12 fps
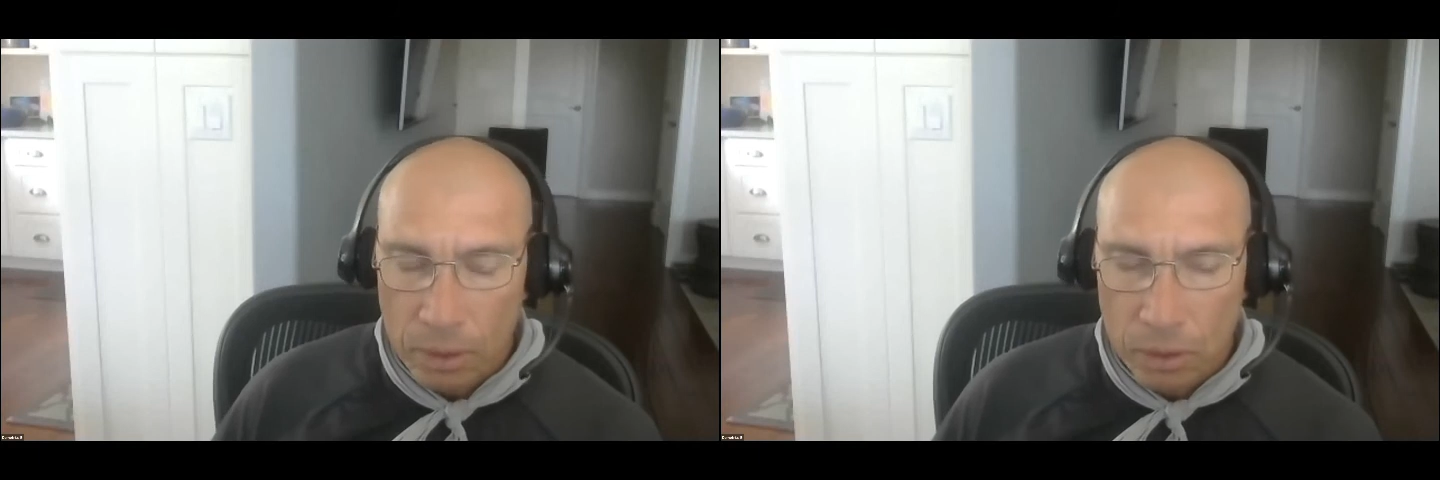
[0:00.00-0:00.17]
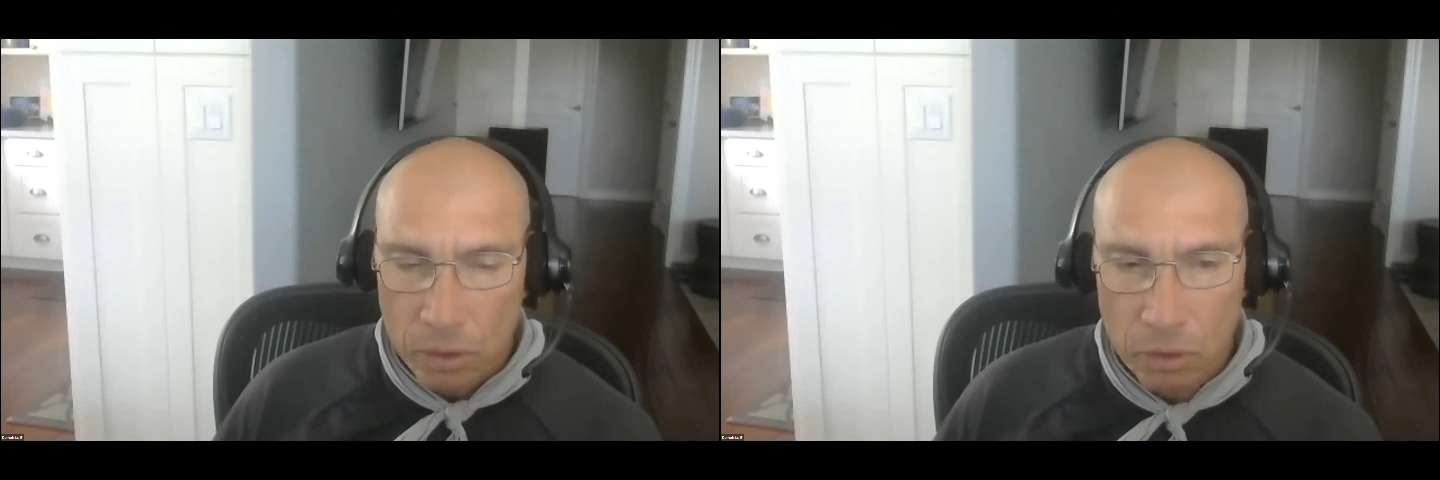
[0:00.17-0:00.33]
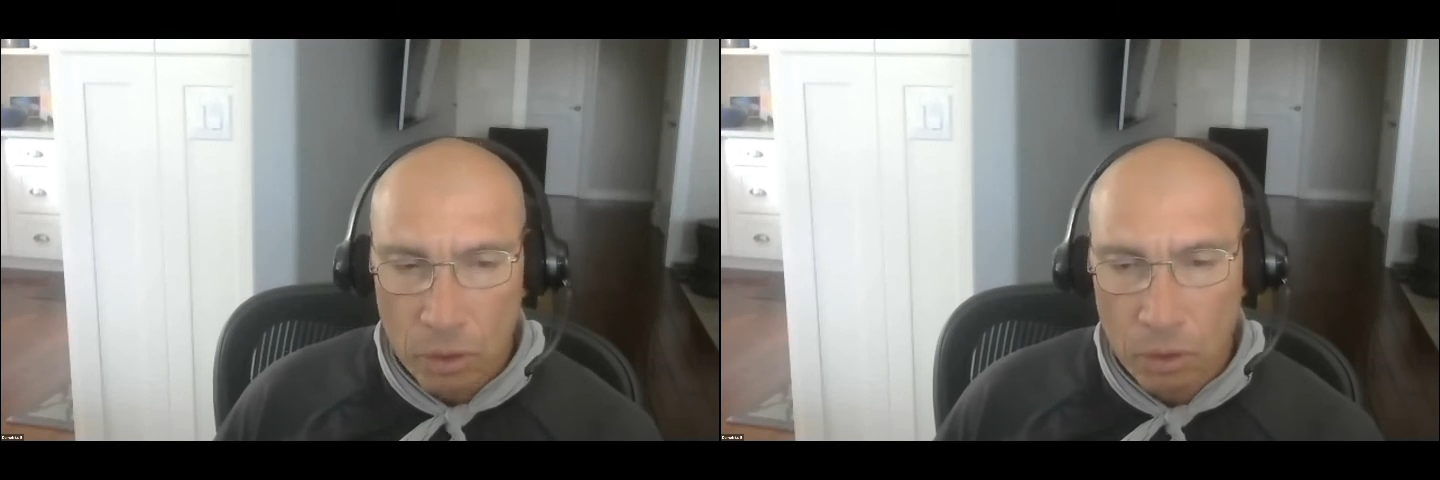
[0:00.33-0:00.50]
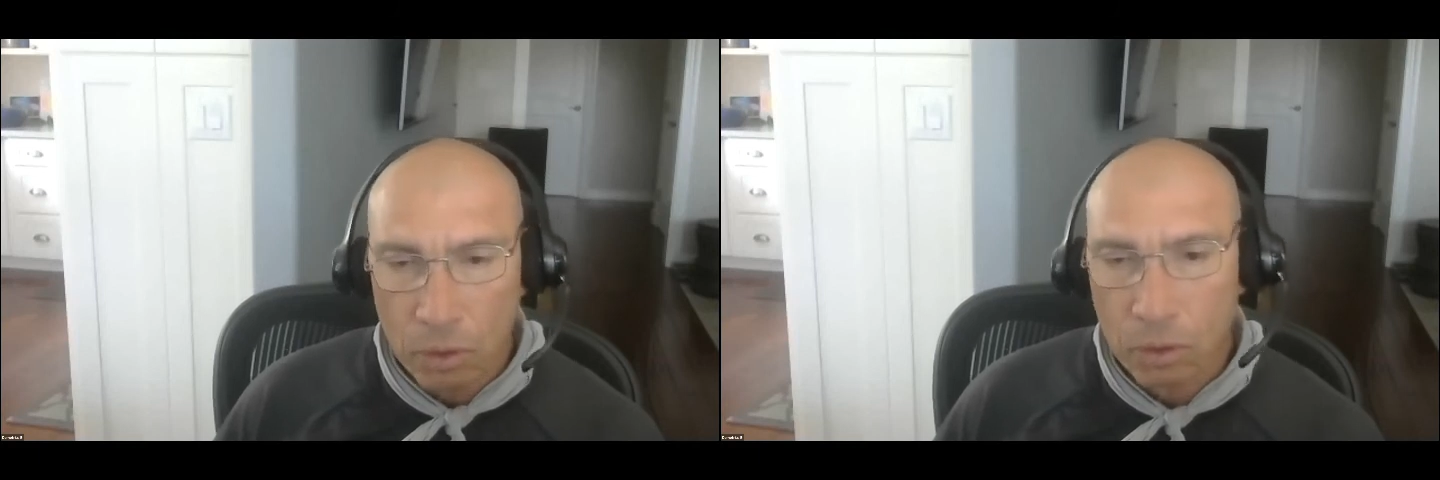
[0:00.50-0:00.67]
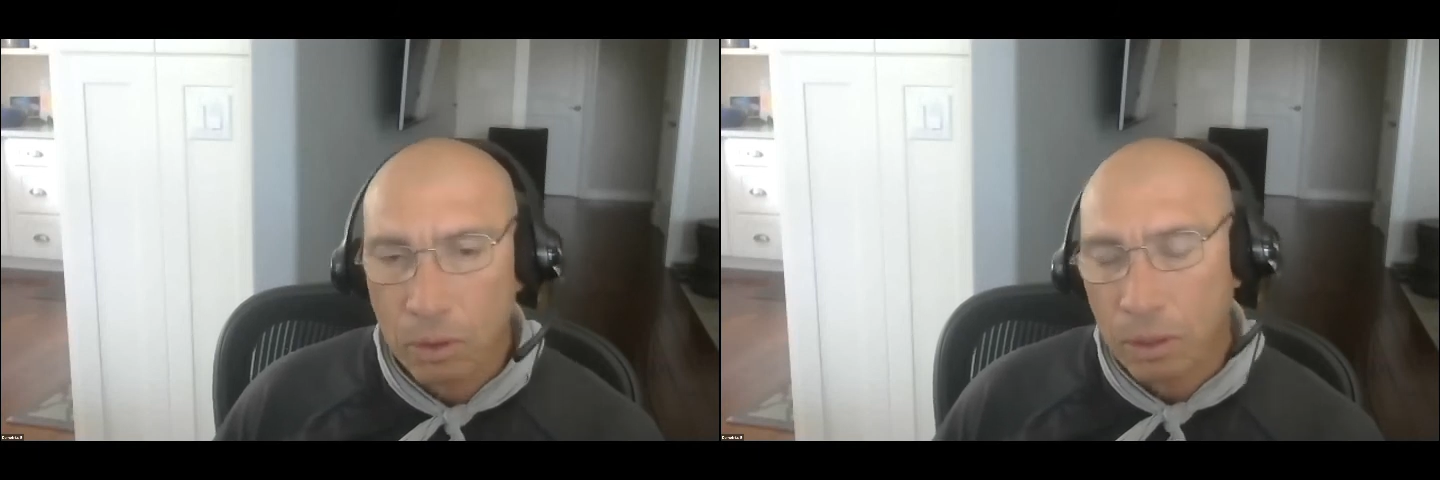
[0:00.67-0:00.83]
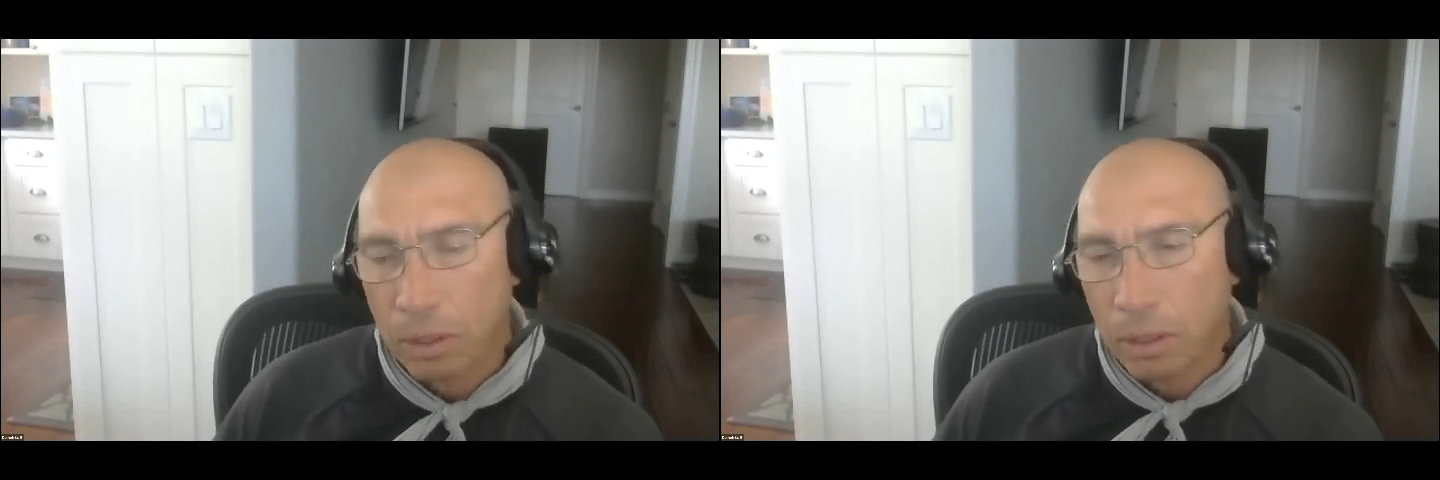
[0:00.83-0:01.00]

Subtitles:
so